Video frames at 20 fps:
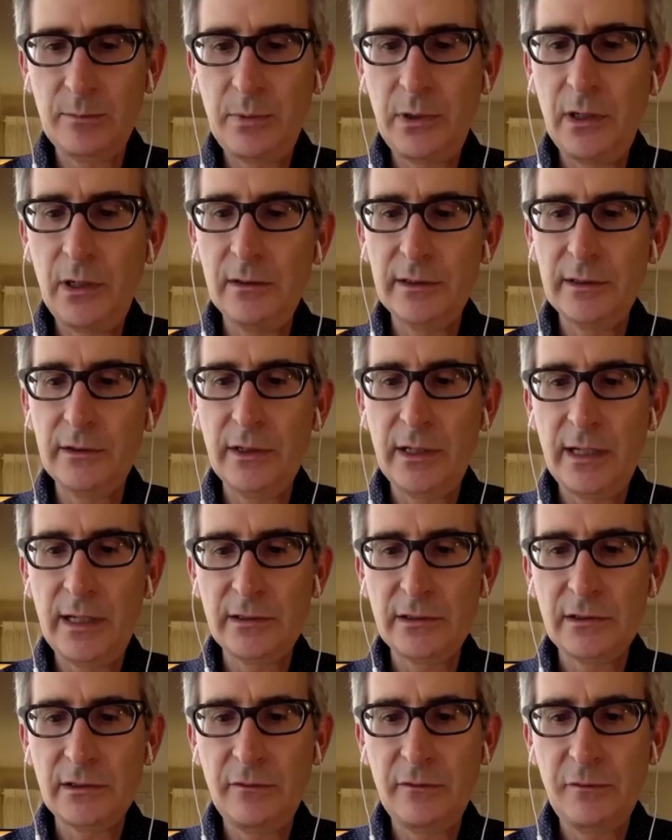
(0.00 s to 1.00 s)
Paul
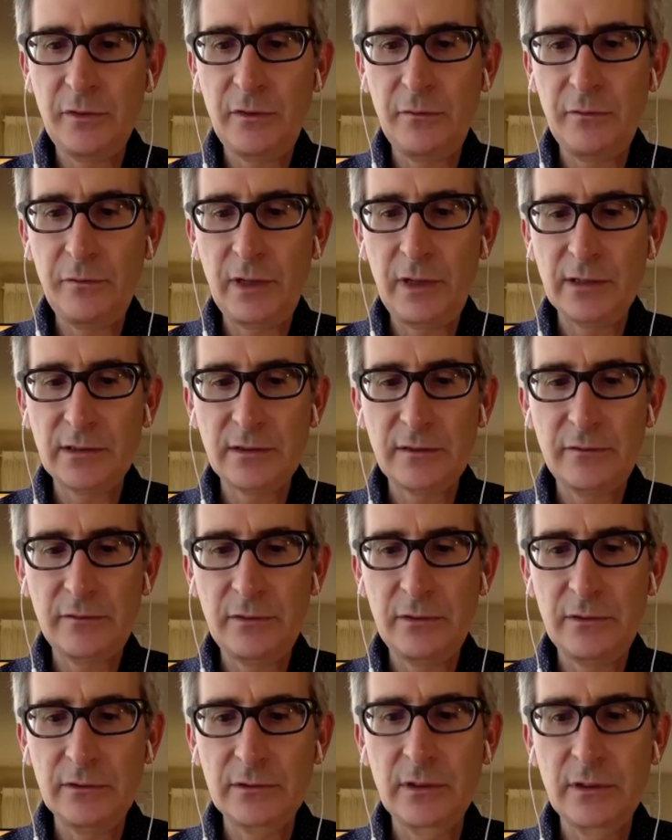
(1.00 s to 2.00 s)
International Film
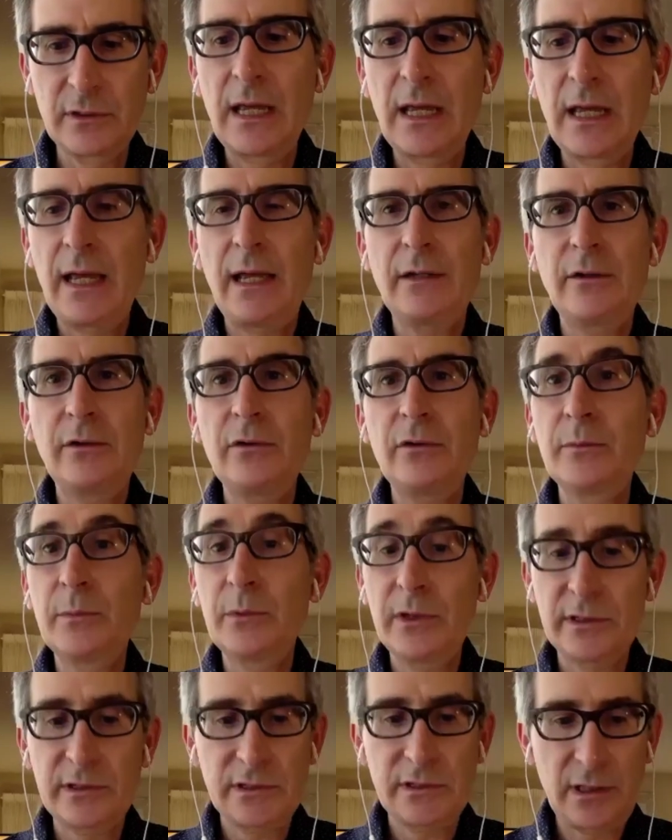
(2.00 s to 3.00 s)
Festival, and
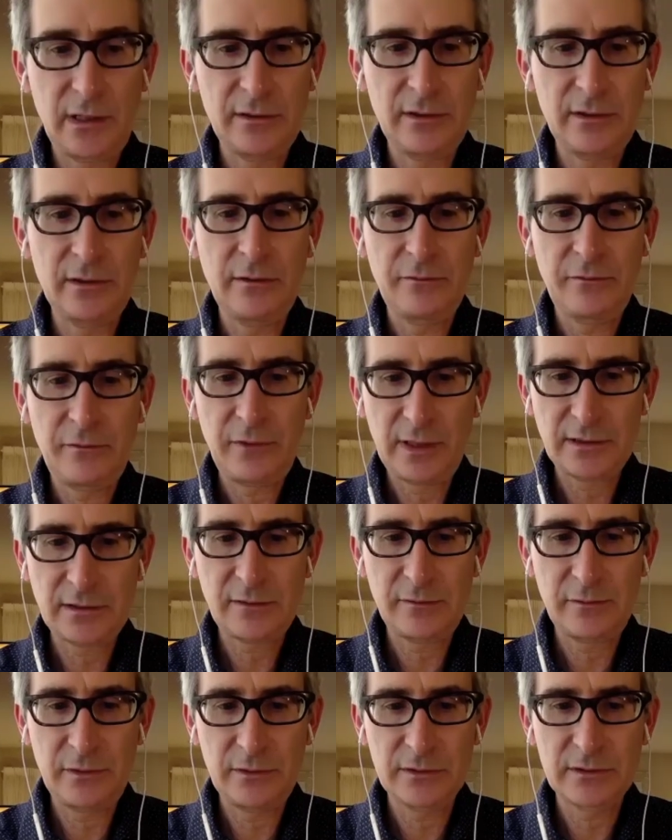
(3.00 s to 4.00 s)
numerous other
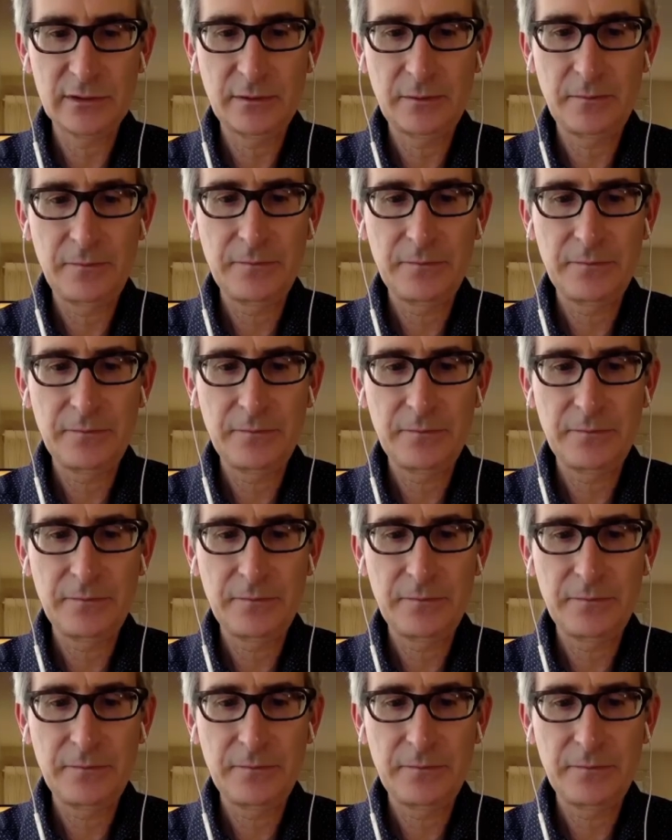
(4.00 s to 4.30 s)
festivals.